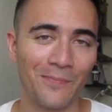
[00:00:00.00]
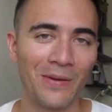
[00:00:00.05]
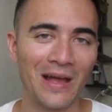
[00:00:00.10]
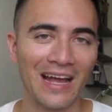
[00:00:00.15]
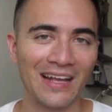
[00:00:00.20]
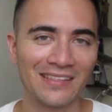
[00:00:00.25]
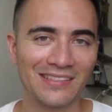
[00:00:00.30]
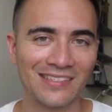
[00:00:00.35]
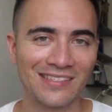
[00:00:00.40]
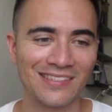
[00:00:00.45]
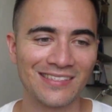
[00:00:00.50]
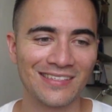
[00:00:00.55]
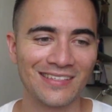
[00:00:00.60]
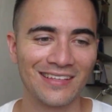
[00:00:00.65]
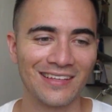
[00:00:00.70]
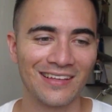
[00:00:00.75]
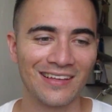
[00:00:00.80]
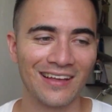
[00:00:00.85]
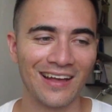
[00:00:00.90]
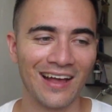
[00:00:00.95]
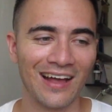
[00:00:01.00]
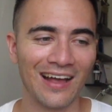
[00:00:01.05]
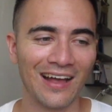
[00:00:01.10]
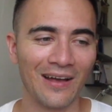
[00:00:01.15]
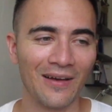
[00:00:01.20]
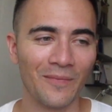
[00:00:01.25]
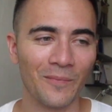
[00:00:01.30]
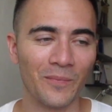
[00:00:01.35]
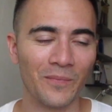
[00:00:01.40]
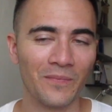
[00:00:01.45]
bats
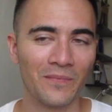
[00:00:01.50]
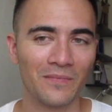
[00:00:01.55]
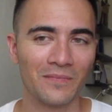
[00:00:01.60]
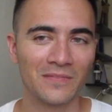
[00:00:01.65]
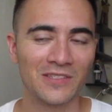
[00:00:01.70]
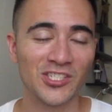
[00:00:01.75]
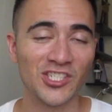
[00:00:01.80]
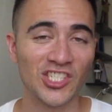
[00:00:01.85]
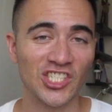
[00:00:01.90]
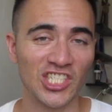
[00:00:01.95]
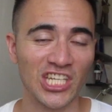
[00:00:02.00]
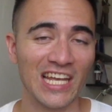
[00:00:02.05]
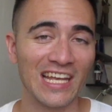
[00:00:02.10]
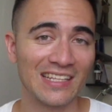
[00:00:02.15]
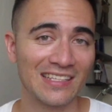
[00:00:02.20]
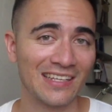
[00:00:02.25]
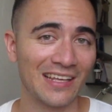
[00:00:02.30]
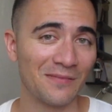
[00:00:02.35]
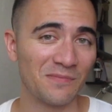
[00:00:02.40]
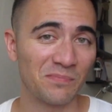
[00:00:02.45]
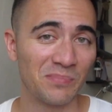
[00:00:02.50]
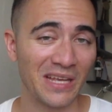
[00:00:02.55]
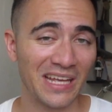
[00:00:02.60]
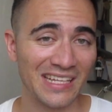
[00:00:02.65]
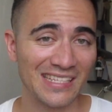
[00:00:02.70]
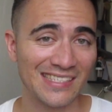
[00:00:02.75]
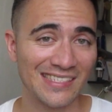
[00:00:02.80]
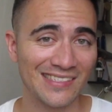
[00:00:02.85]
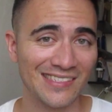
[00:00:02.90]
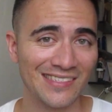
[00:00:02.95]
shit and
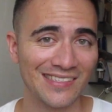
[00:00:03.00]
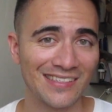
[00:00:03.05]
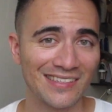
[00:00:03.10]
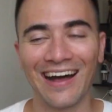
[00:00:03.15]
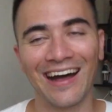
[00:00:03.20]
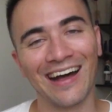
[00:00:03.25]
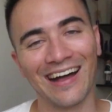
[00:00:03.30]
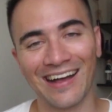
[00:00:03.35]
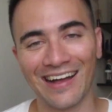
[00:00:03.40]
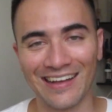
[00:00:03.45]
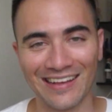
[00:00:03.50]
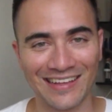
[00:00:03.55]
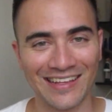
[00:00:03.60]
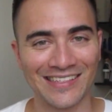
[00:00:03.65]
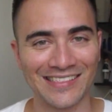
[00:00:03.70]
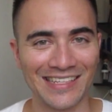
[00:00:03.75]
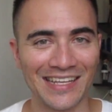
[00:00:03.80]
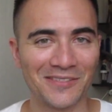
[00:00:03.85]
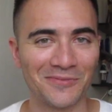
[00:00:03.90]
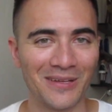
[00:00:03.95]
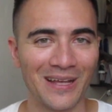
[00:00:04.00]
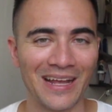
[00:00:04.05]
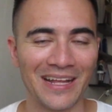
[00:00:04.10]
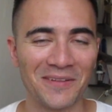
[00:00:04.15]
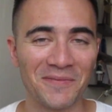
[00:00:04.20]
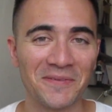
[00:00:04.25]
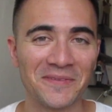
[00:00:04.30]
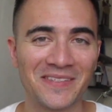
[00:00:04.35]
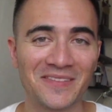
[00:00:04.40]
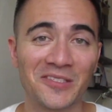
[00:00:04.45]
piss because that's what
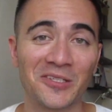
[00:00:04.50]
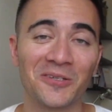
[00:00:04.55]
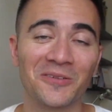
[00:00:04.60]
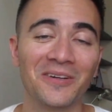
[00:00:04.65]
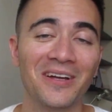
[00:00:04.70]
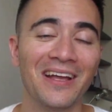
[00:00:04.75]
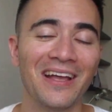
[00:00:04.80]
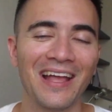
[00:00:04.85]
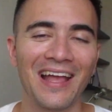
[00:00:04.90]
animals do.